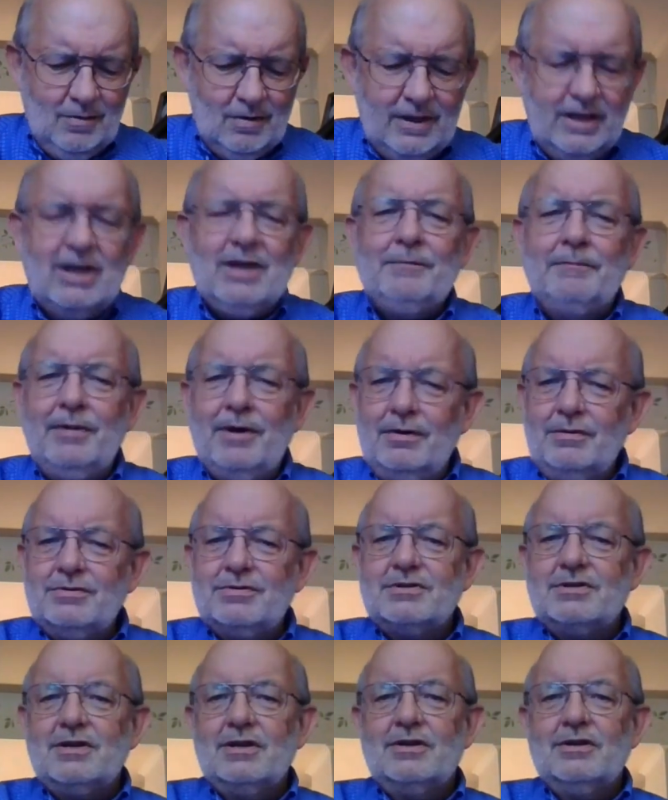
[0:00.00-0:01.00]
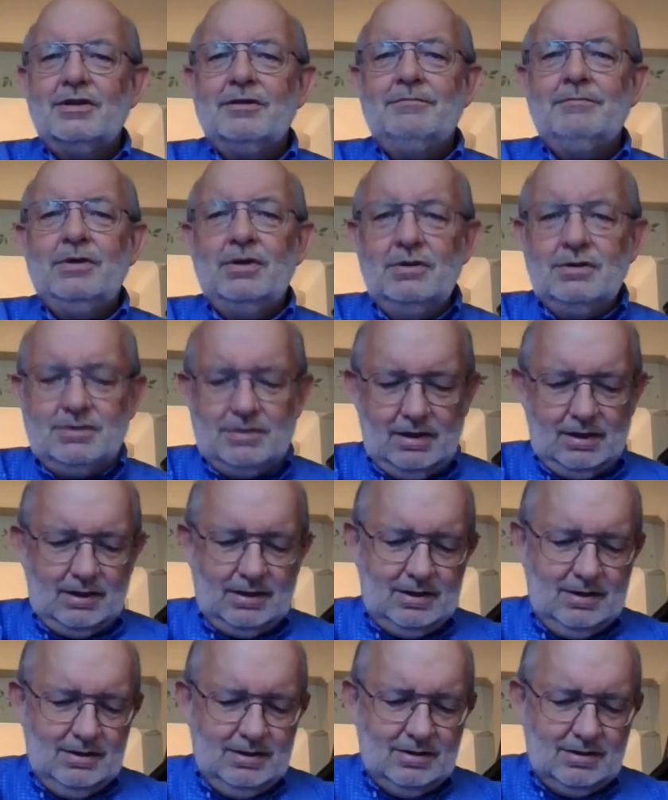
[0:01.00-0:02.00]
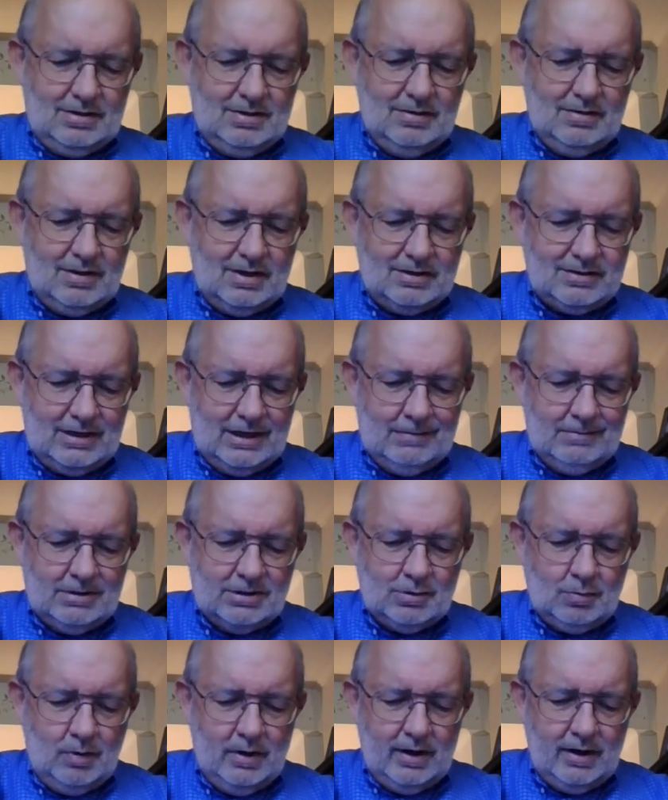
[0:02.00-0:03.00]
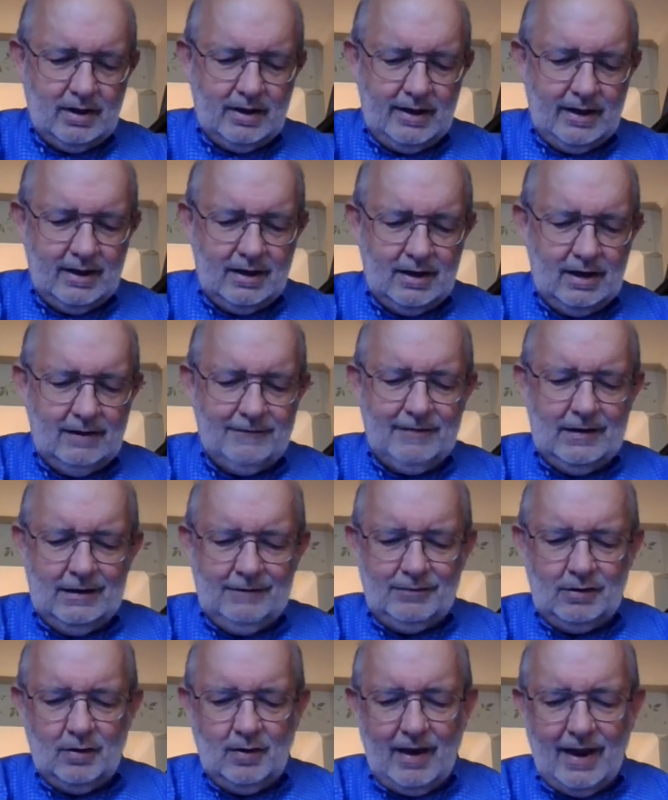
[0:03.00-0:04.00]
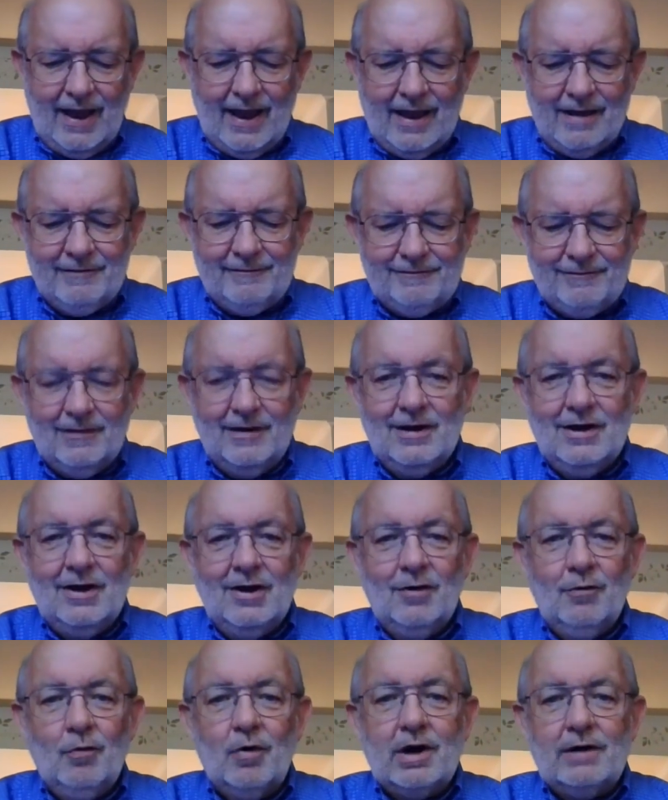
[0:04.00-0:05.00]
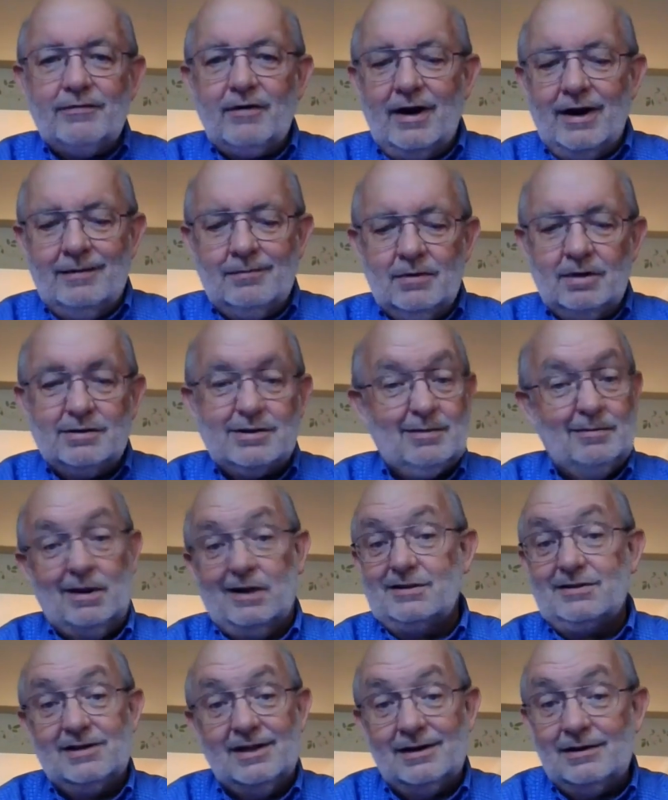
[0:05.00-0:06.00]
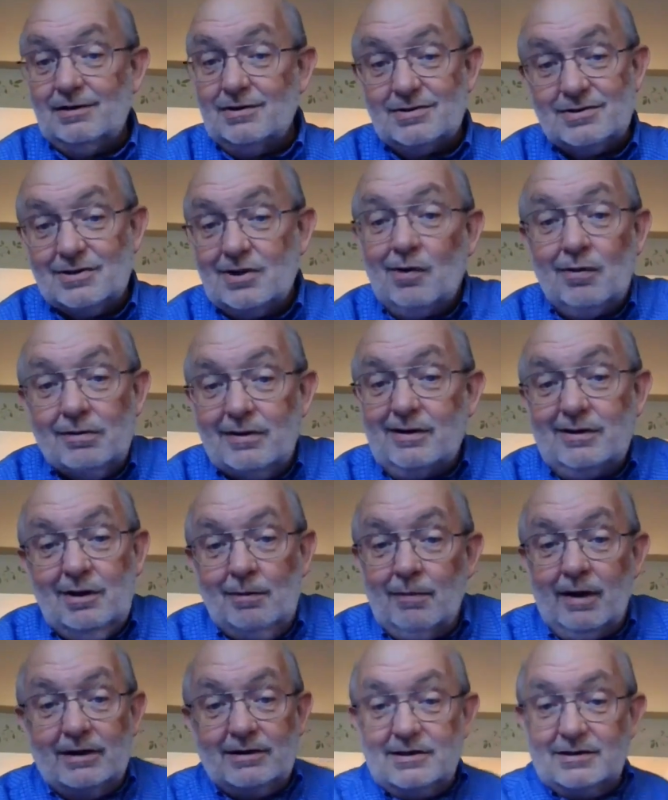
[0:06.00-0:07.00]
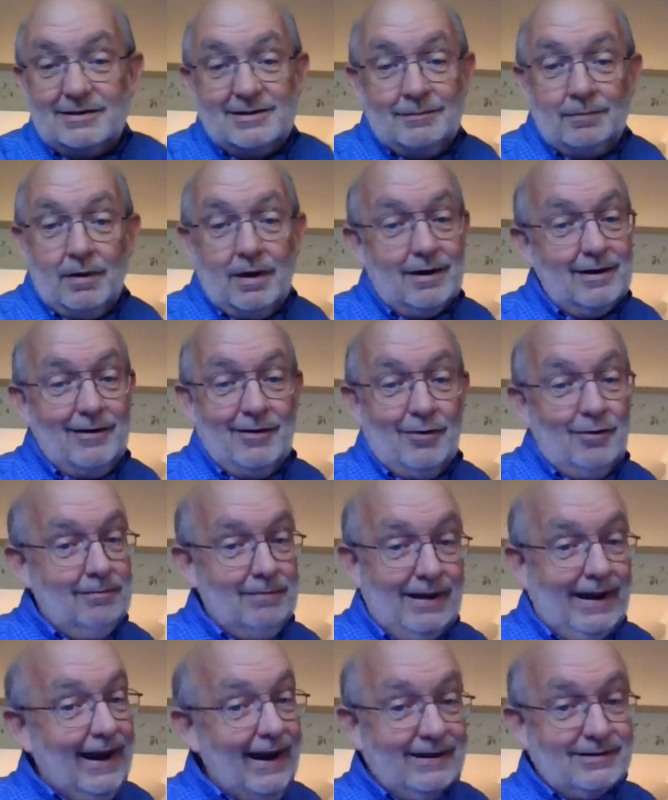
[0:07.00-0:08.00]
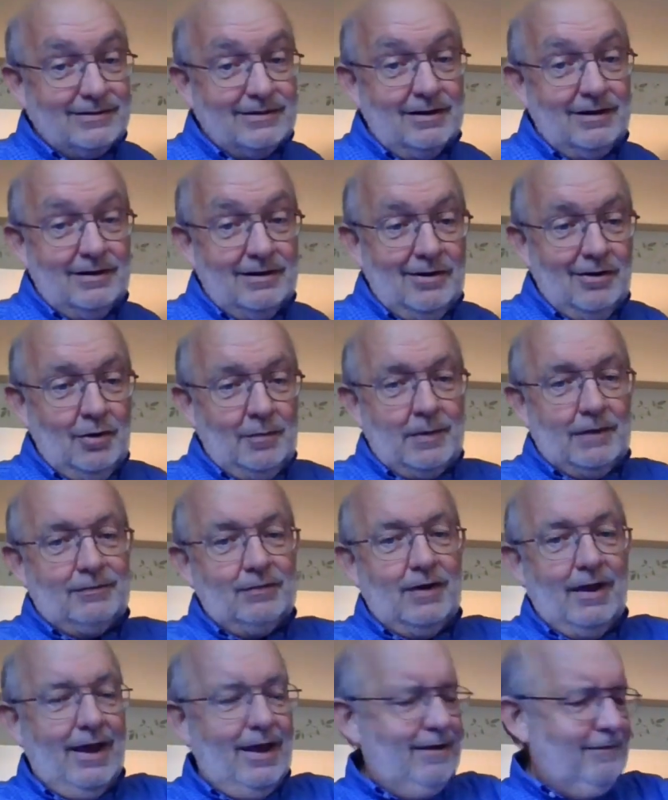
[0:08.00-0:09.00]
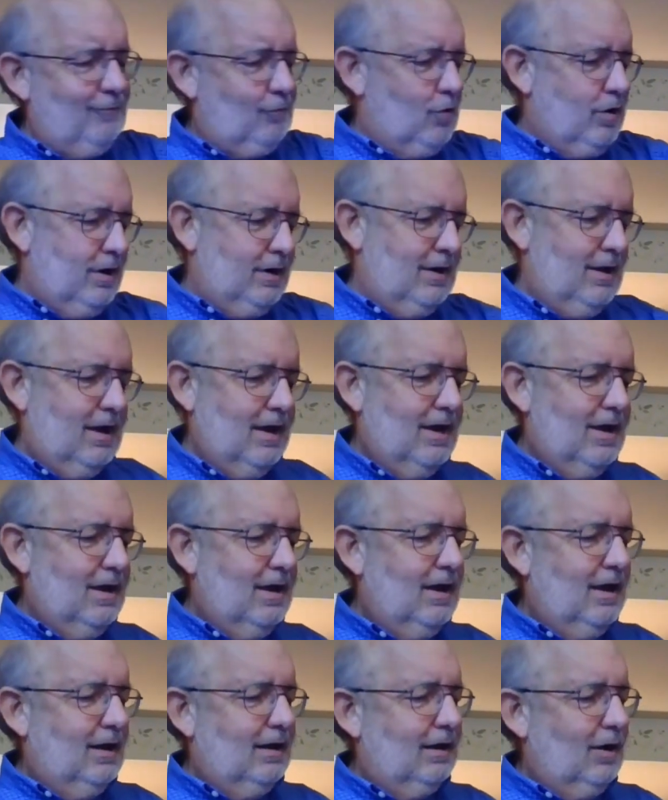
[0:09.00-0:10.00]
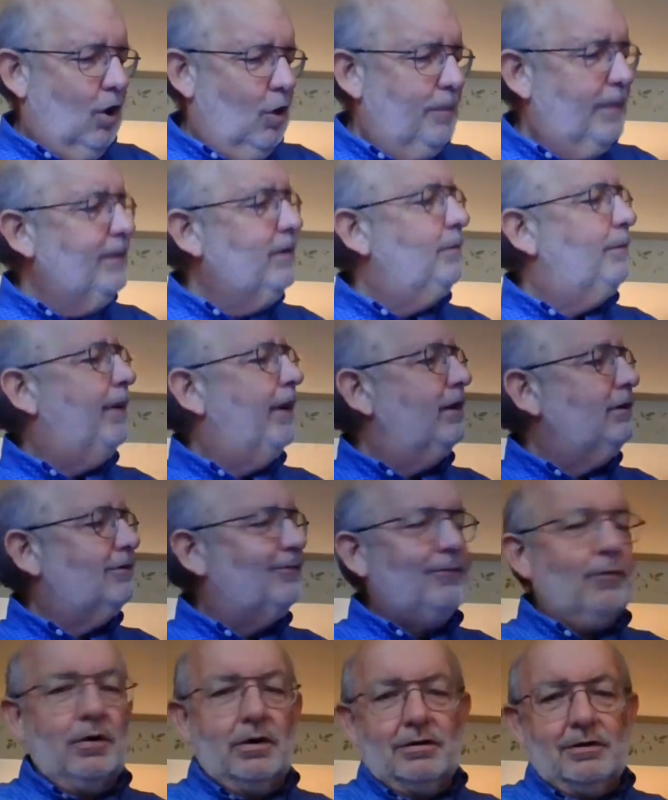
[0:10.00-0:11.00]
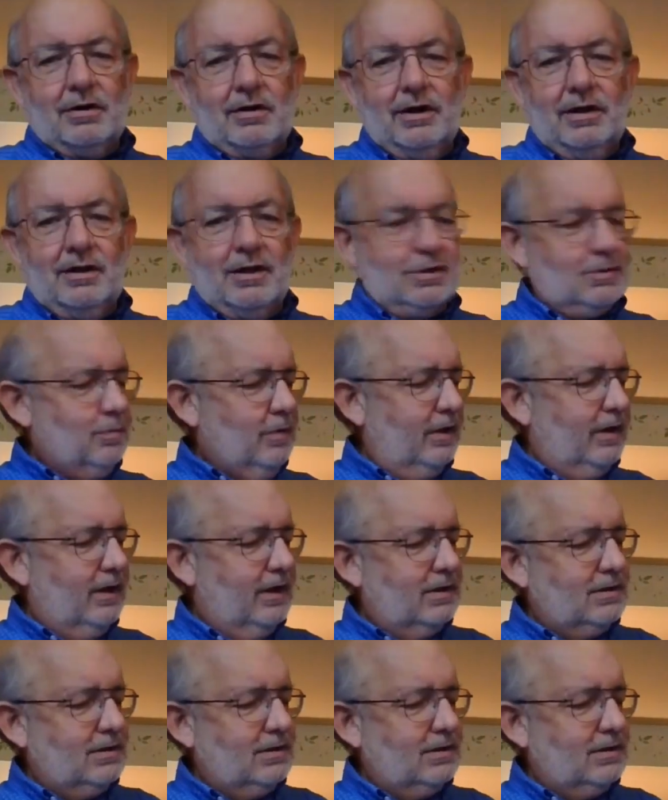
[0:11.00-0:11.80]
Well, he composed the music to this hymn as well. And if any of you have one of our hymnals. I'm not saying you stole it. You might just have brought it home by accident, you know, but if you have one, open to page 430, that's where it